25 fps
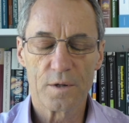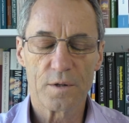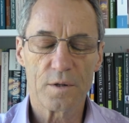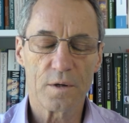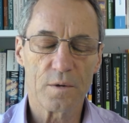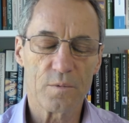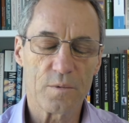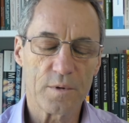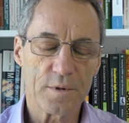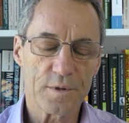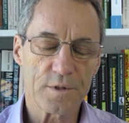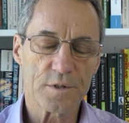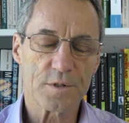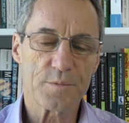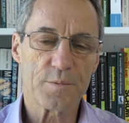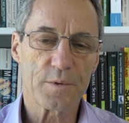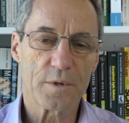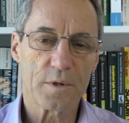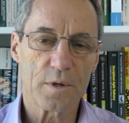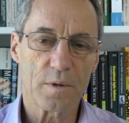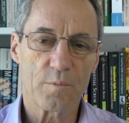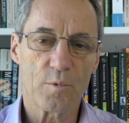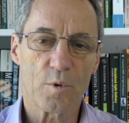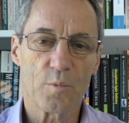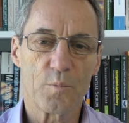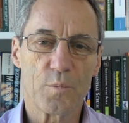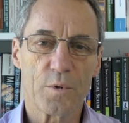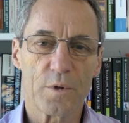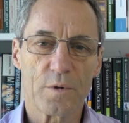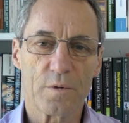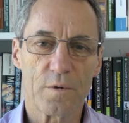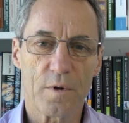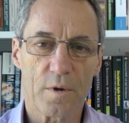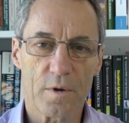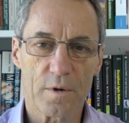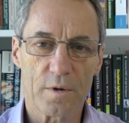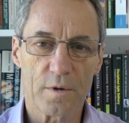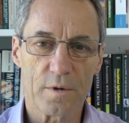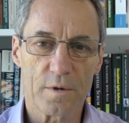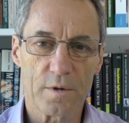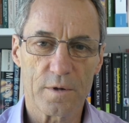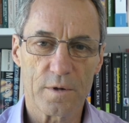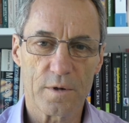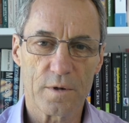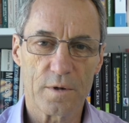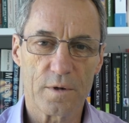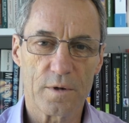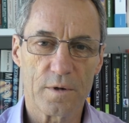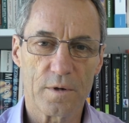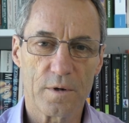Now, one that's becoming
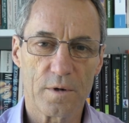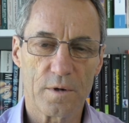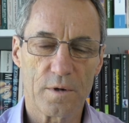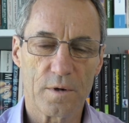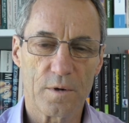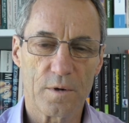particularly